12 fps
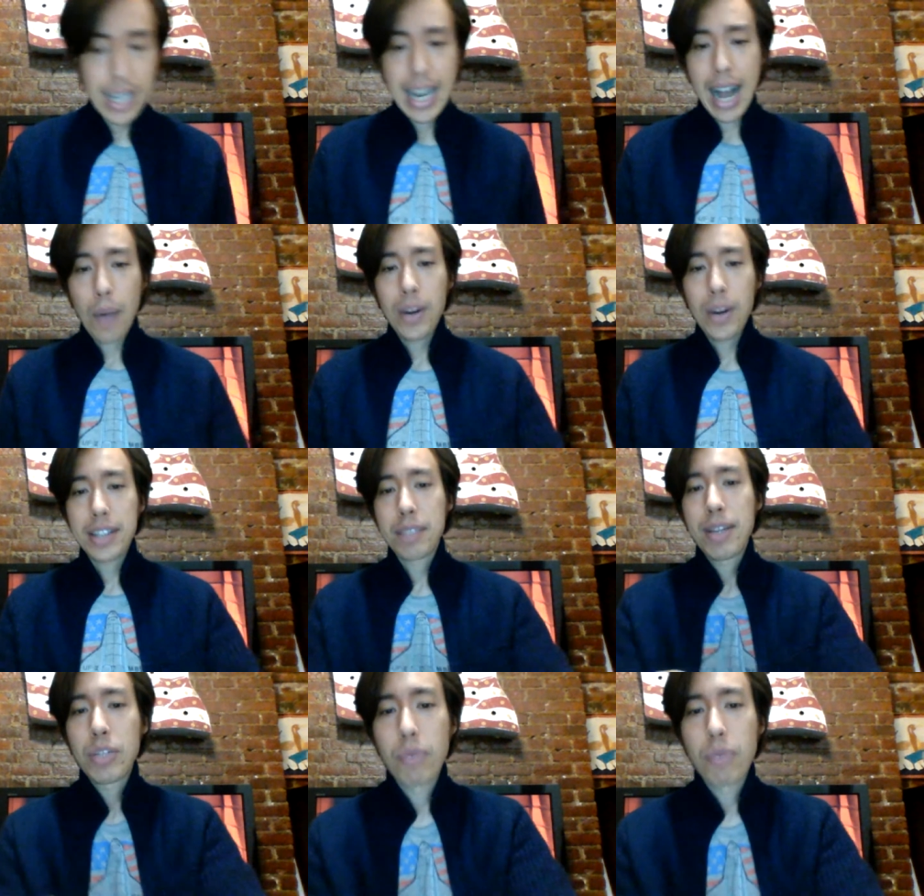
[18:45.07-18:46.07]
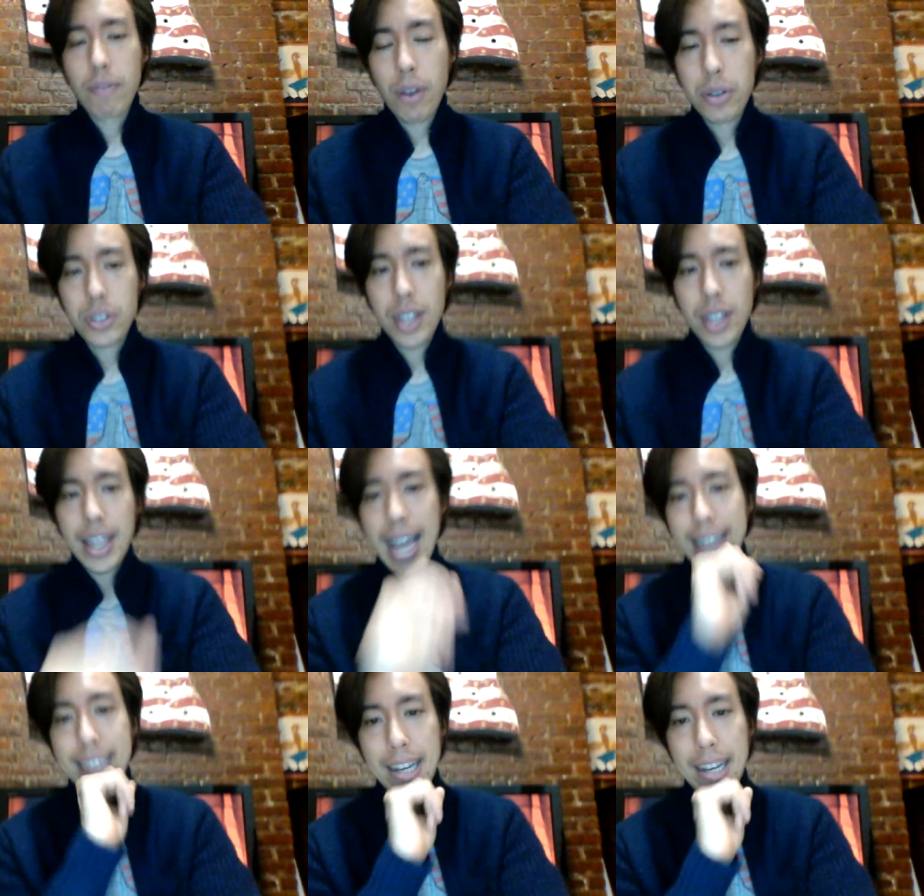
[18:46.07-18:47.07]
I wanted to mention for folks
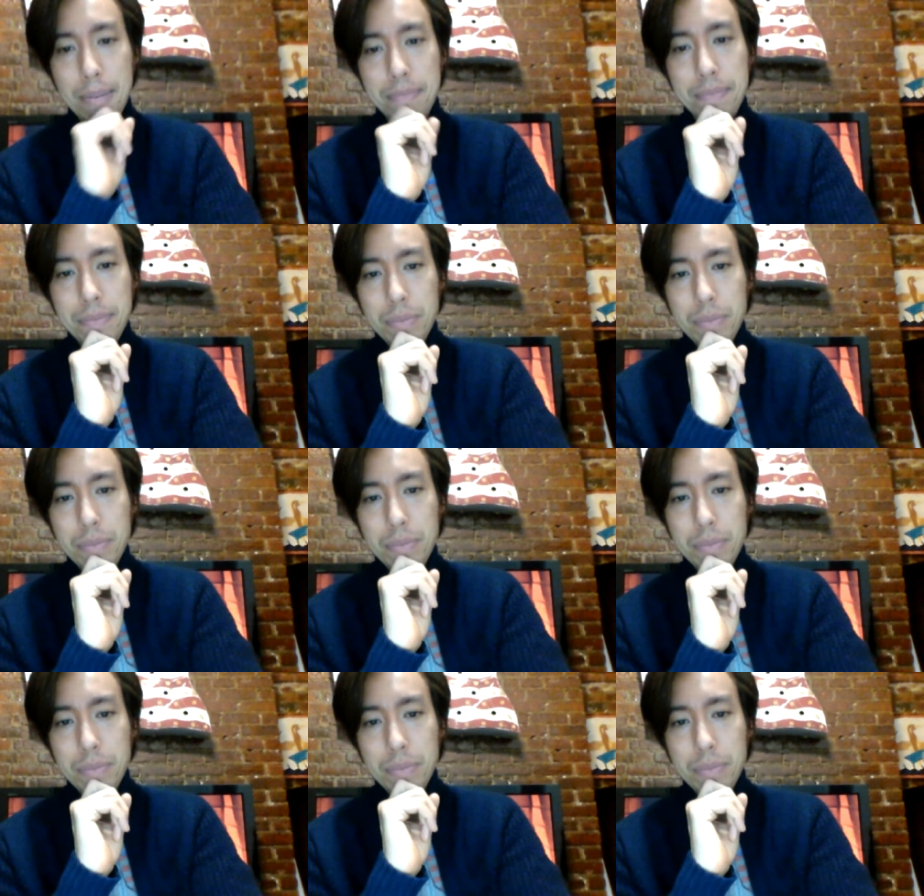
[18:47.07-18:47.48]
that the